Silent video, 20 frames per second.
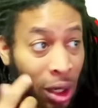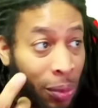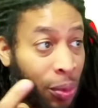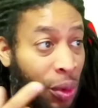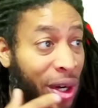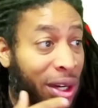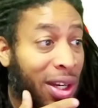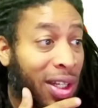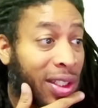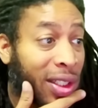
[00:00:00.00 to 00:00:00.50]

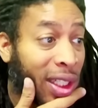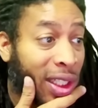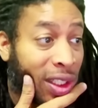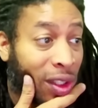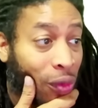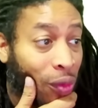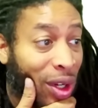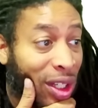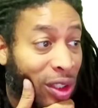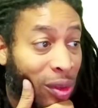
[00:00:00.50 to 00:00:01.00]
Pretty
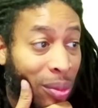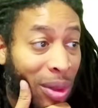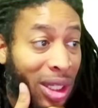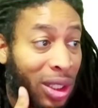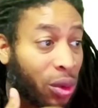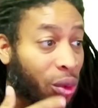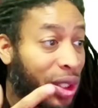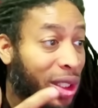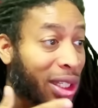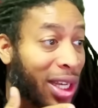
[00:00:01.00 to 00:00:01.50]
extensive resume.
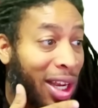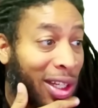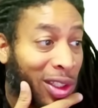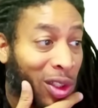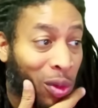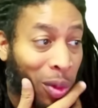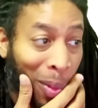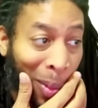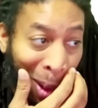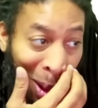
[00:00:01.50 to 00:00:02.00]
3-time
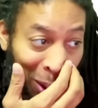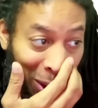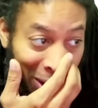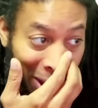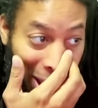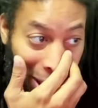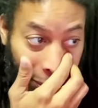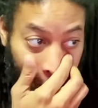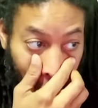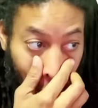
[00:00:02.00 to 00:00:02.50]
Super Bowl
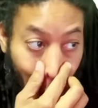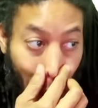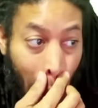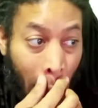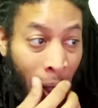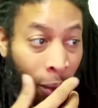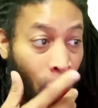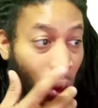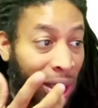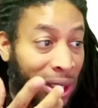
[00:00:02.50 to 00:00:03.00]
champion,
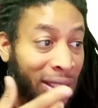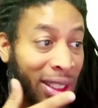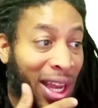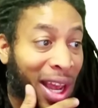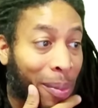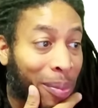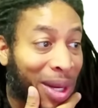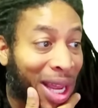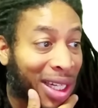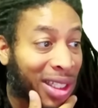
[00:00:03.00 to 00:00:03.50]

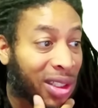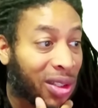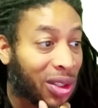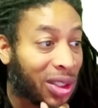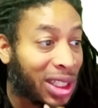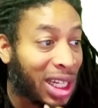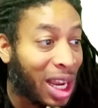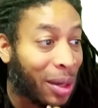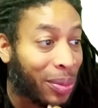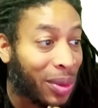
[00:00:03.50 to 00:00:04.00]
1-time national
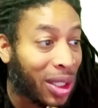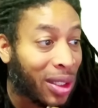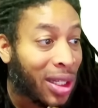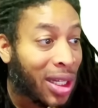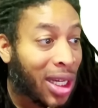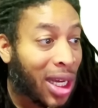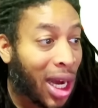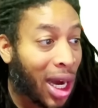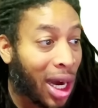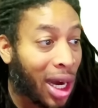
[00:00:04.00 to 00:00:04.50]
champion,
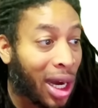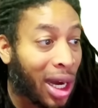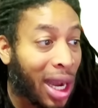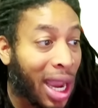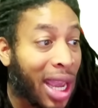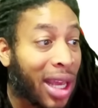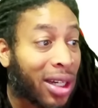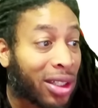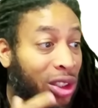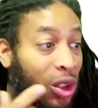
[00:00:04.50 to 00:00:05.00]

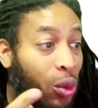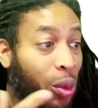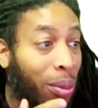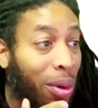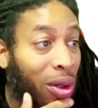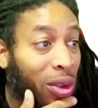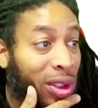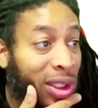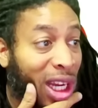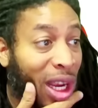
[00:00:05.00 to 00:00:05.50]
and a Super
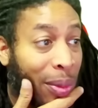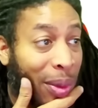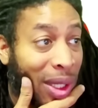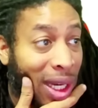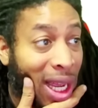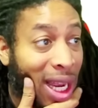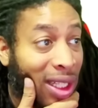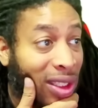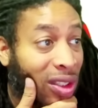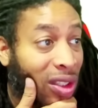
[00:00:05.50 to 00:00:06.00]
Bowl champion
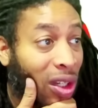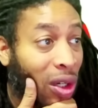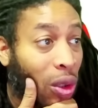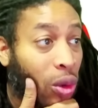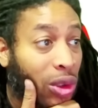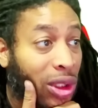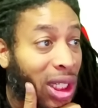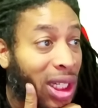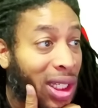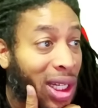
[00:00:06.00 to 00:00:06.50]
as a
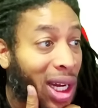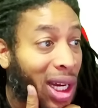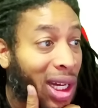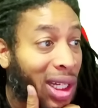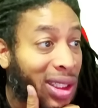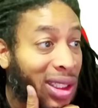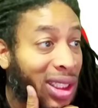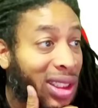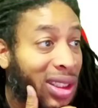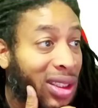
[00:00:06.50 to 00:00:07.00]
coach. And
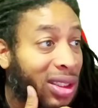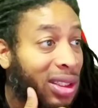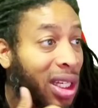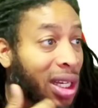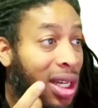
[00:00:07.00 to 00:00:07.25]
this is